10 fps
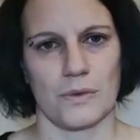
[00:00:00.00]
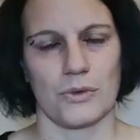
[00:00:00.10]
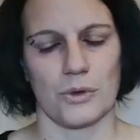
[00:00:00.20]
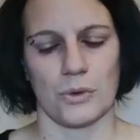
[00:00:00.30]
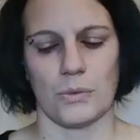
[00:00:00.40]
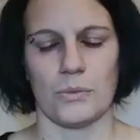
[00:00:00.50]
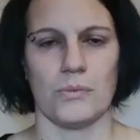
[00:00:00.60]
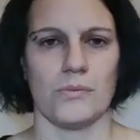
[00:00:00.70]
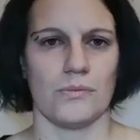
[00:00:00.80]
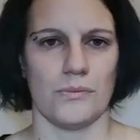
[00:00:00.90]
to
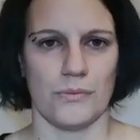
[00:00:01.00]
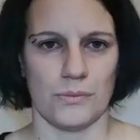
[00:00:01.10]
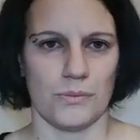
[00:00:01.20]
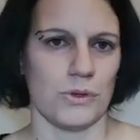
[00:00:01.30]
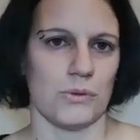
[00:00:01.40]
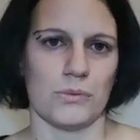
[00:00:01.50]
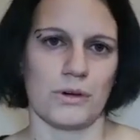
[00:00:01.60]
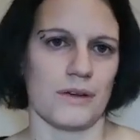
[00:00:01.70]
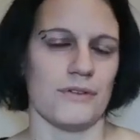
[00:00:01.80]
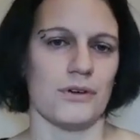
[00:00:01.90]
do
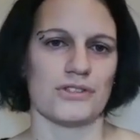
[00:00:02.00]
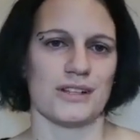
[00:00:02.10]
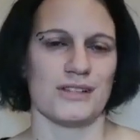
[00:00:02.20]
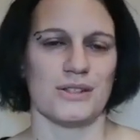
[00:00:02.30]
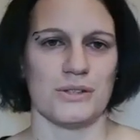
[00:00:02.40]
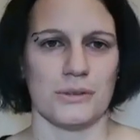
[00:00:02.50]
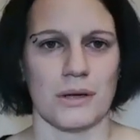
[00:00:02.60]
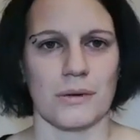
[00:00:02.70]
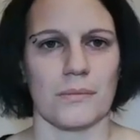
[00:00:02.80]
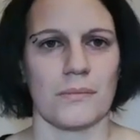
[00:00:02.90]
whatever your cells are
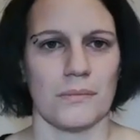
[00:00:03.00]
doing,